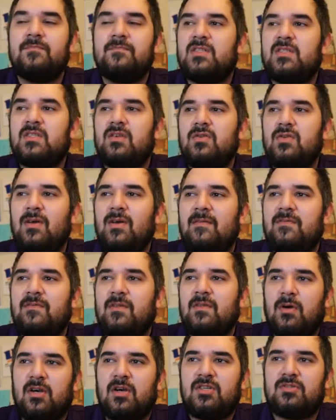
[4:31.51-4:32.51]
So you have
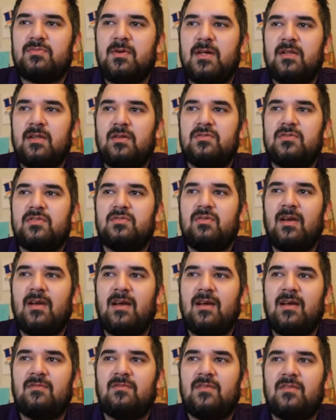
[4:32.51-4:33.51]
the marshmallows, you
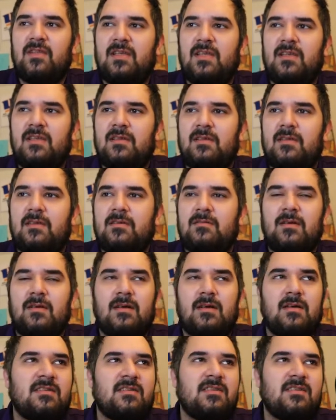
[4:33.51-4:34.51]
have the
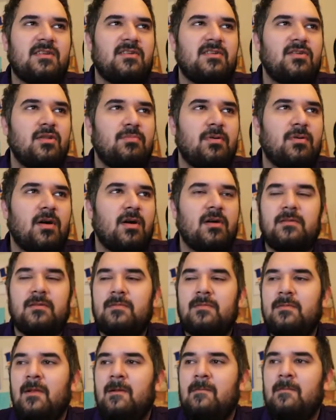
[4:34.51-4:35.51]
cereal part,
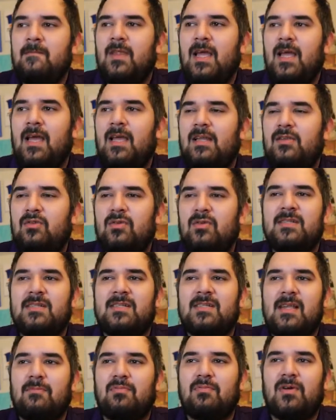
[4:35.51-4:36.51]
and you could
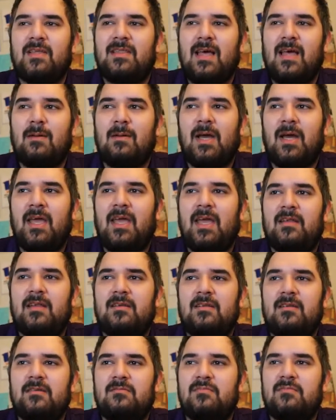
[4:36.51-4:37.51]
separate that by
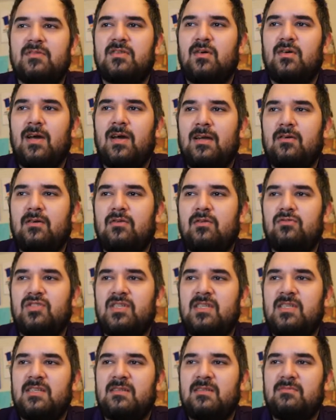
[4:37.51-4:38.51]
hand. So a
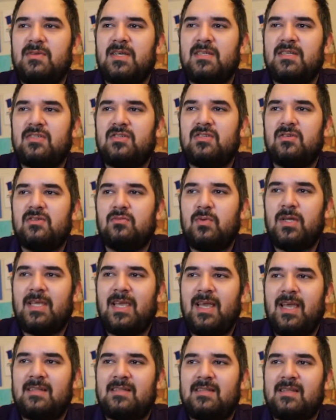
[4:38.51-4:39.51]
heterogeneous mixture, we
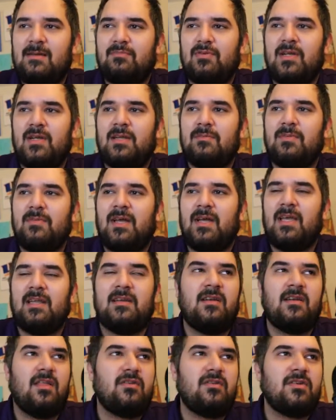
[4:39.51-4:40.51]
can separate it by hand.
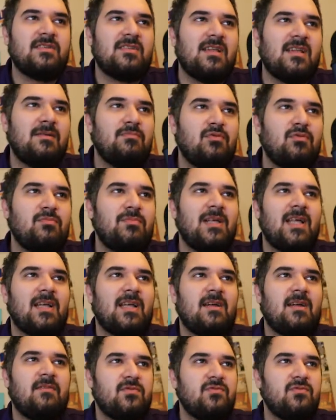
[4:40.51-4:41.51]
Another example would be
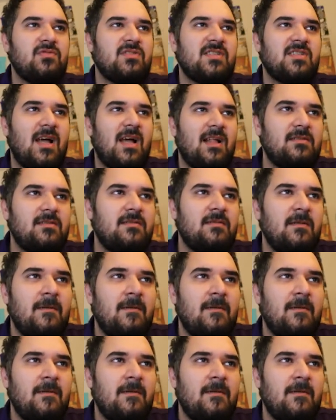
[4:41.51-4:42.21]
like a fruit salad.